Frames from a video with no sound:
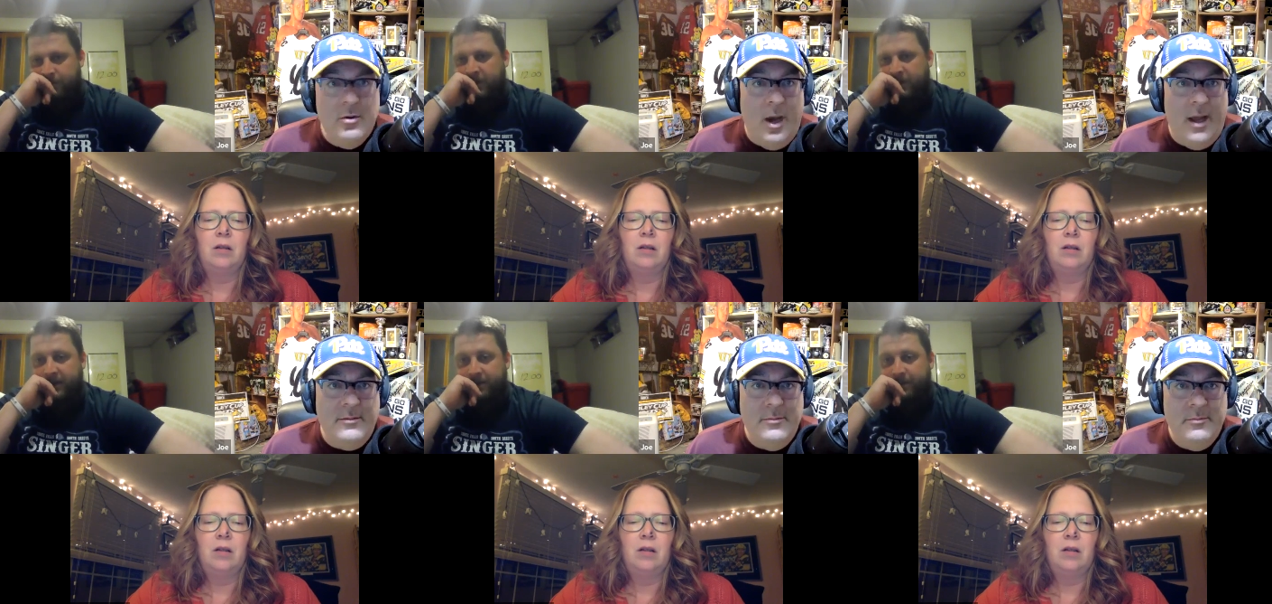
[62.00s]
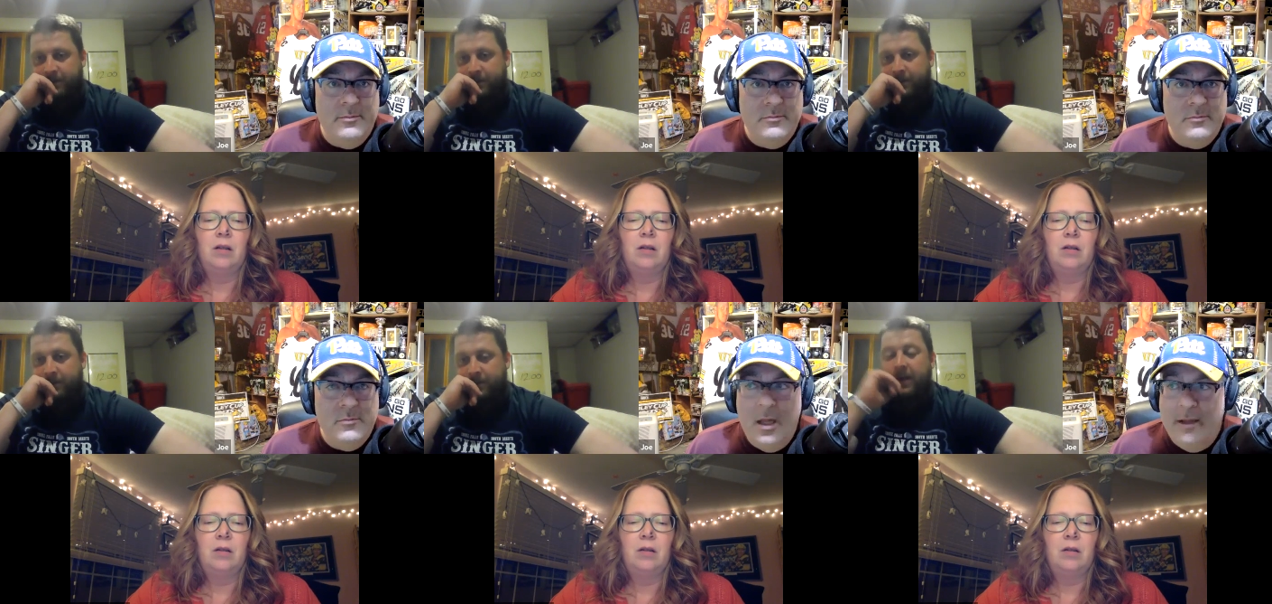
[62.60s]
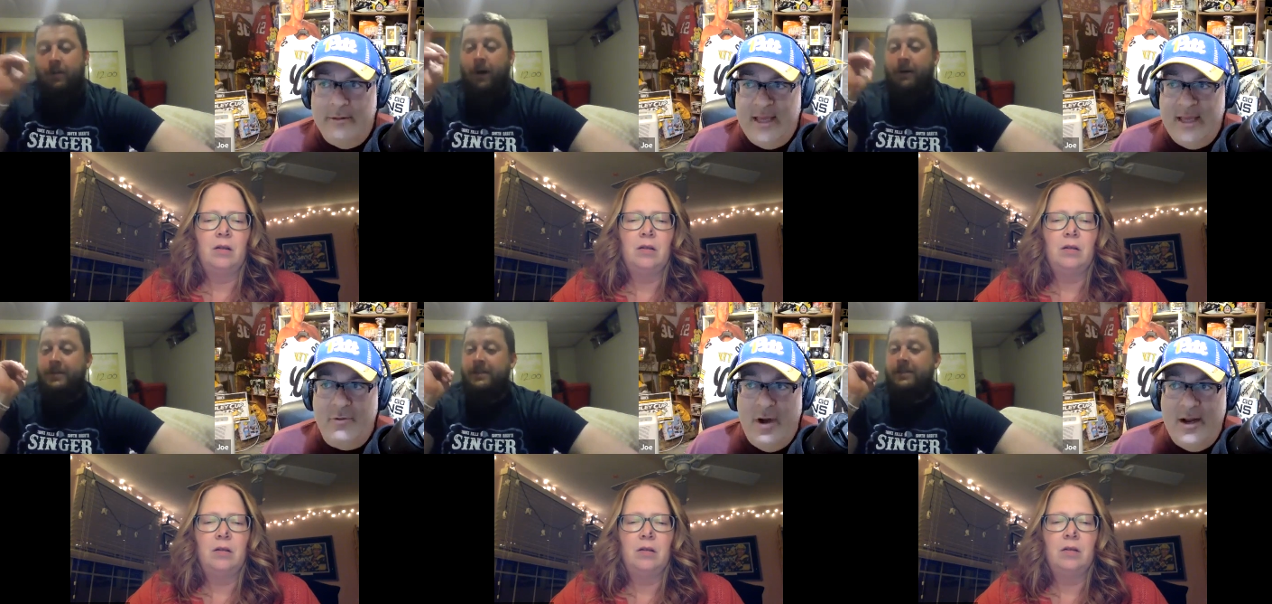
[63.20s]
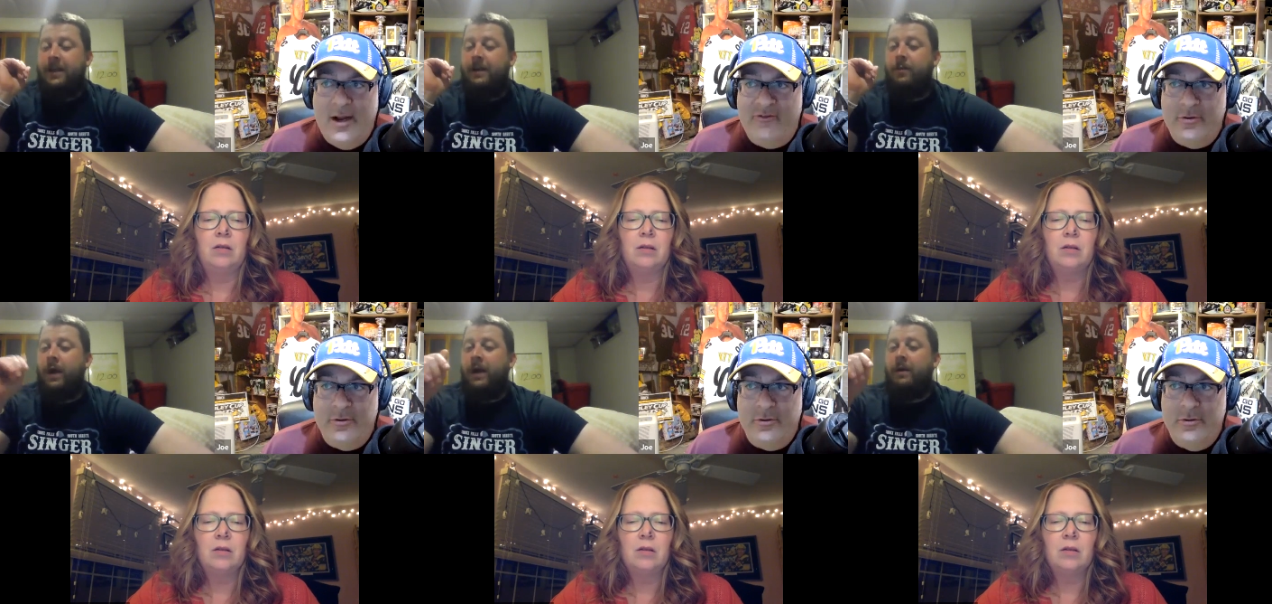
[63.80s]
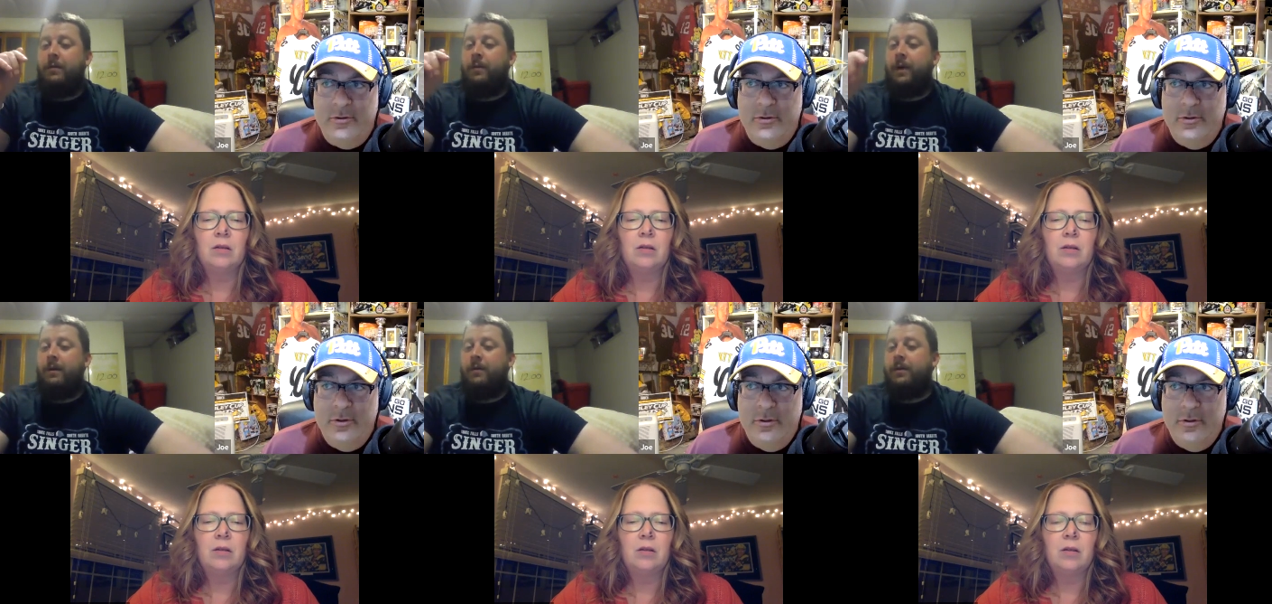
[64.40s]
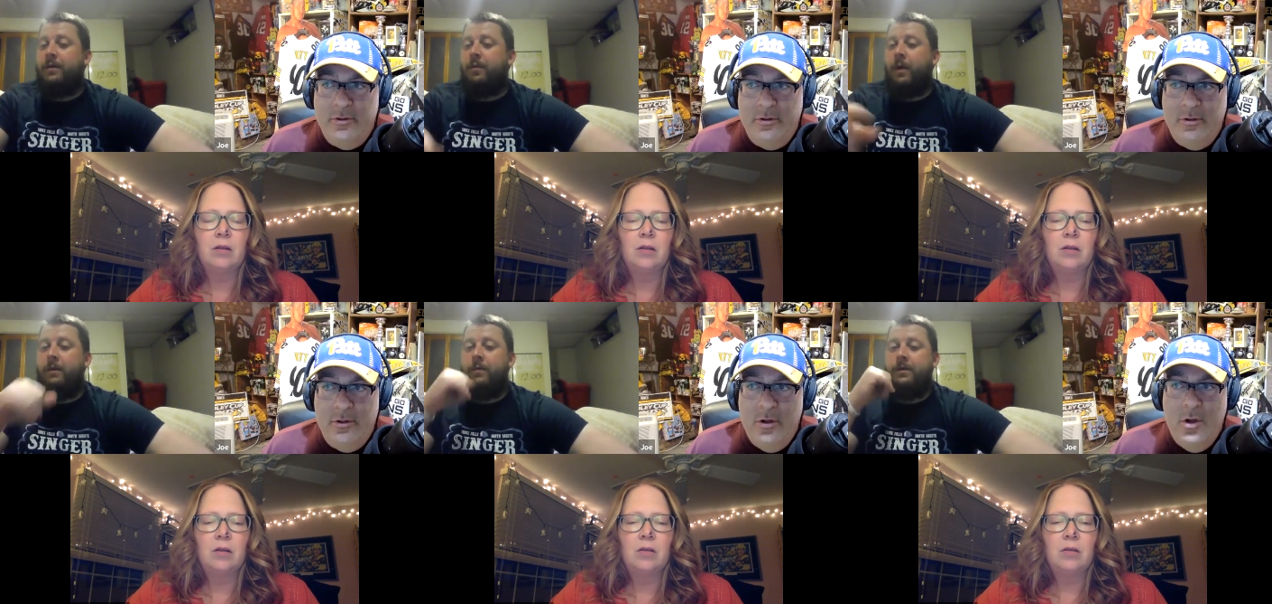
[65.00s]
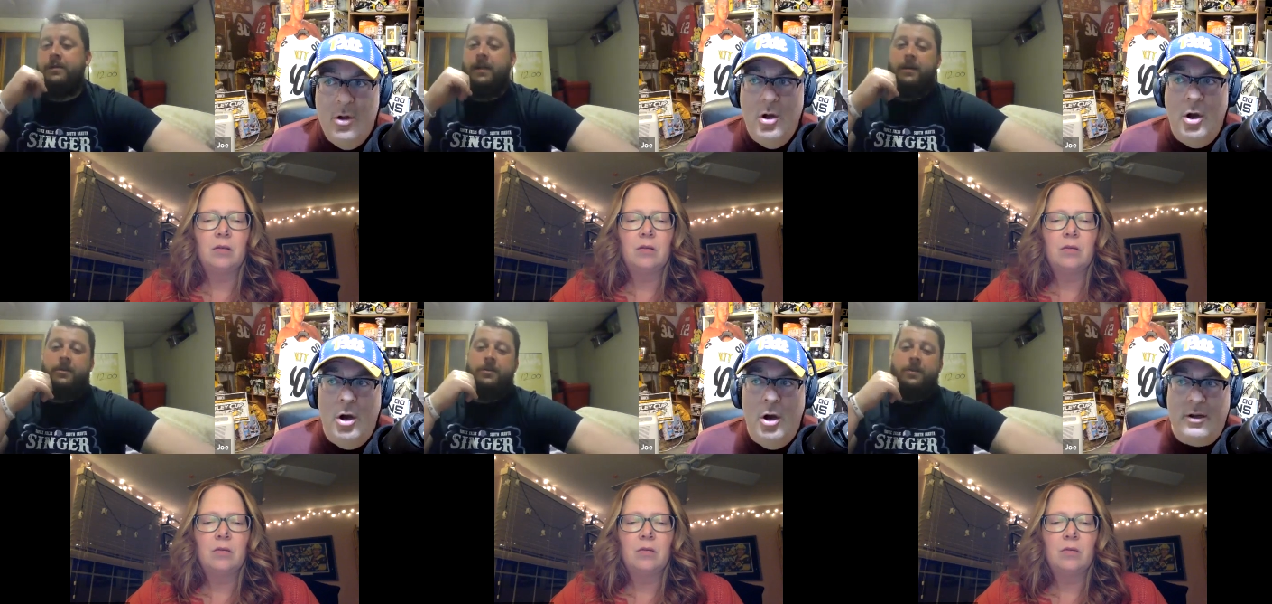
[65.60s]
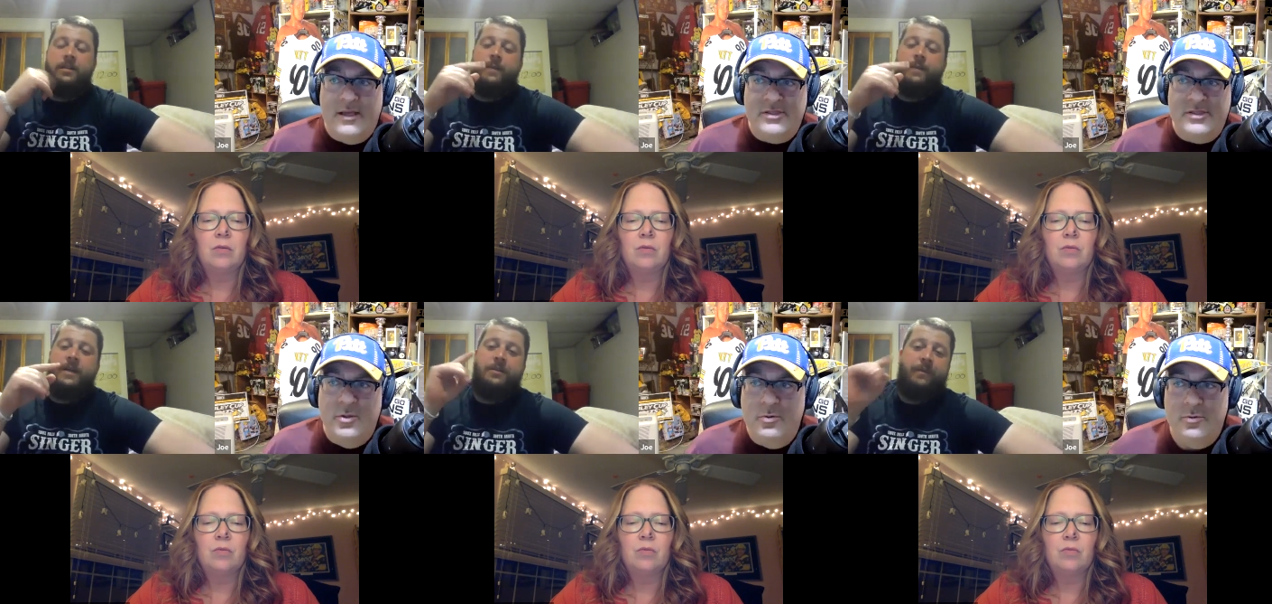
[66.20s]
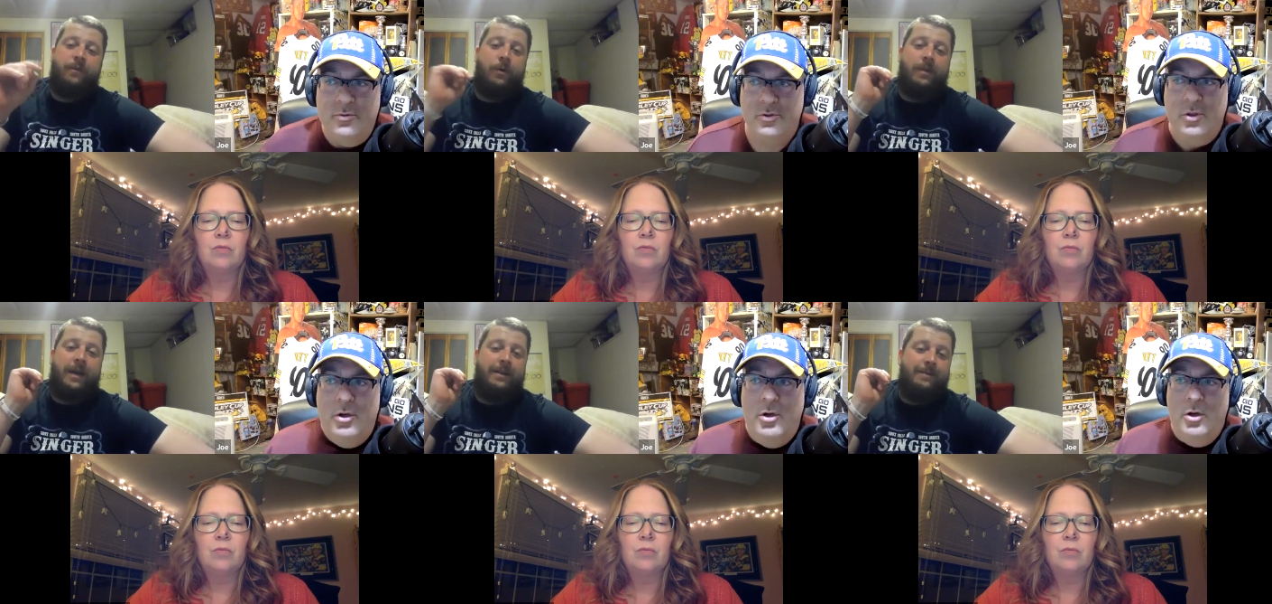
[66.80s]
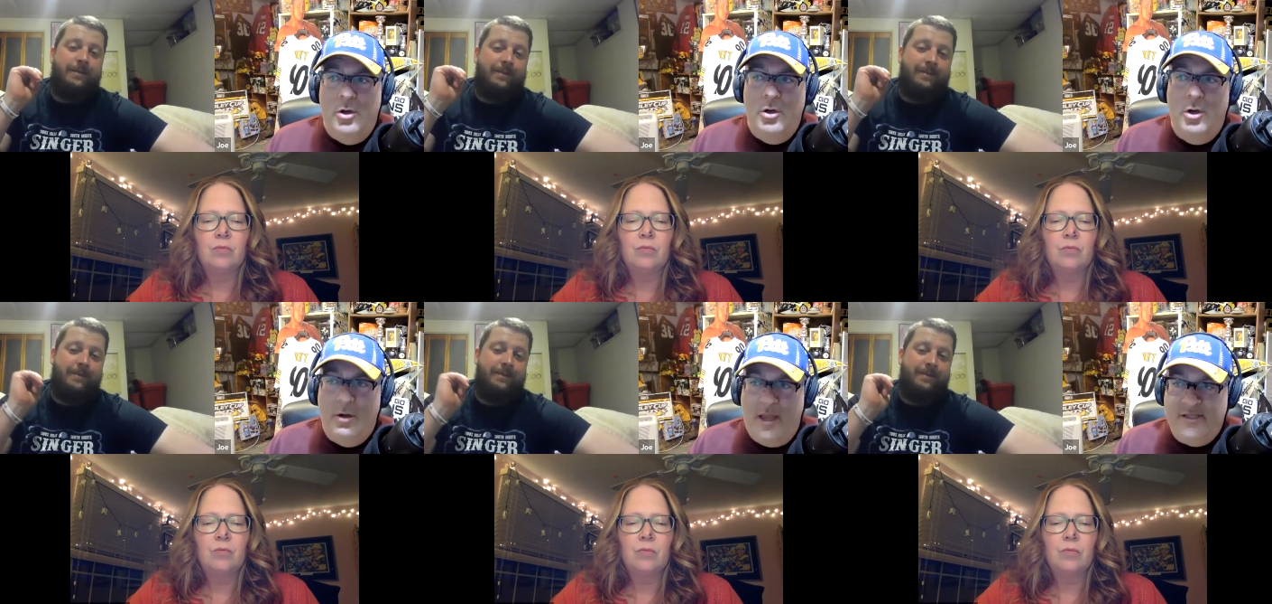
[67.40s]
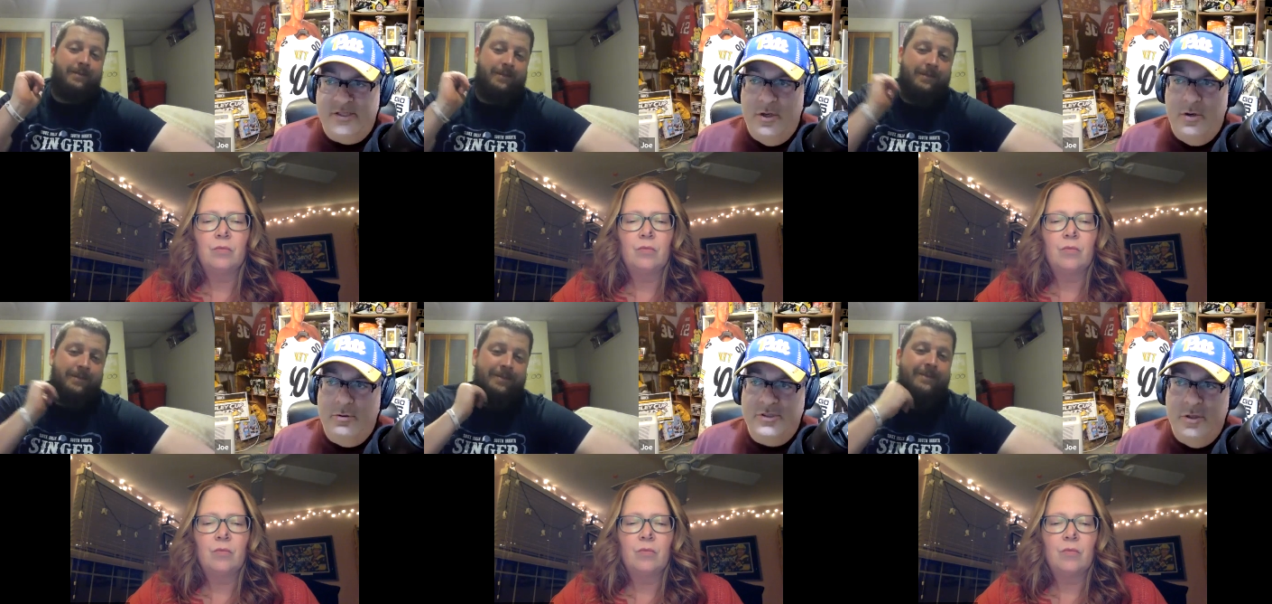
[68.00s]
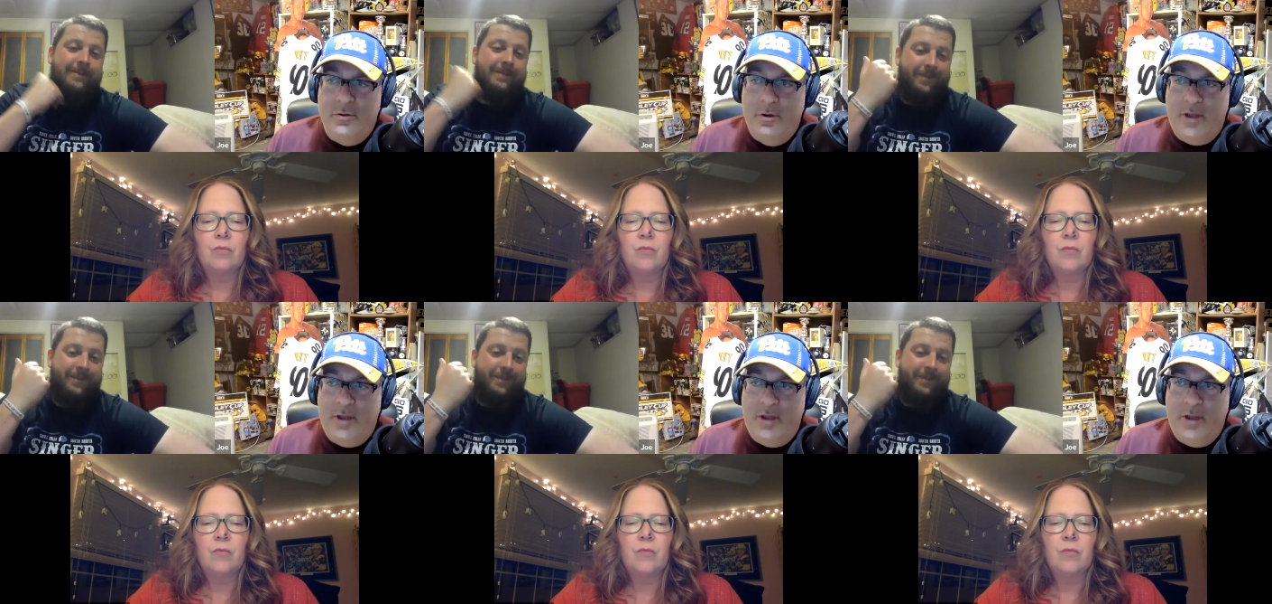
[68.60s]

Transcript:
Speaker 1: what? Go ahead. It
Speaker 2: came right after. I was gonna say, where was
Speaker 1: Doctor Strange mentioned before that? Okay, so the